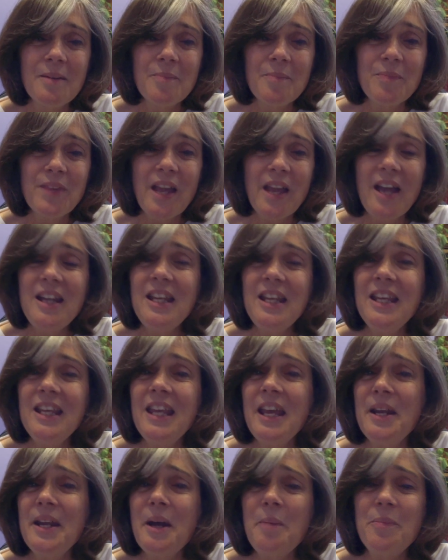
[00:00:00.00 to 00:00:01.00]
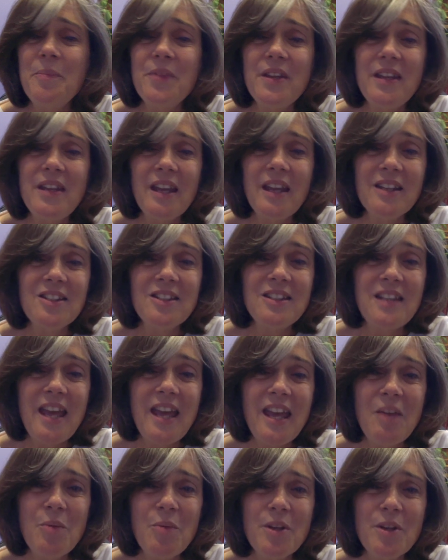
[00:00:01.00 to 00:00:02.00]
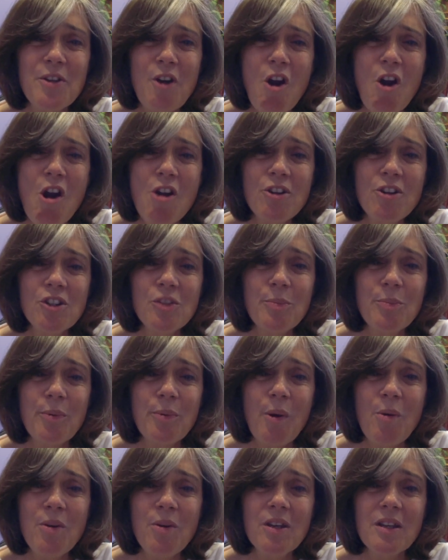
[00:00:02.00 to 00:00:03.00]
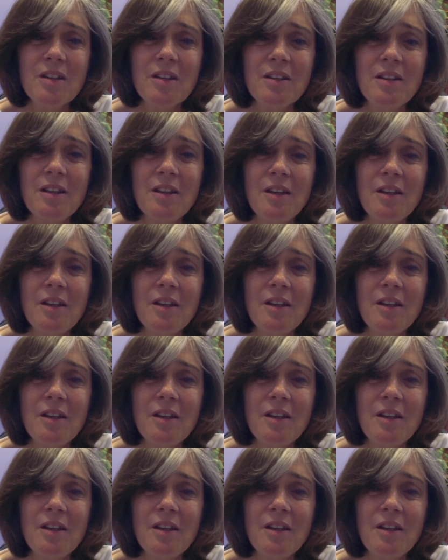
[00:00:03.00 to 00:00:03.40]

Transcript: How do you get up the next day when your heart's broken,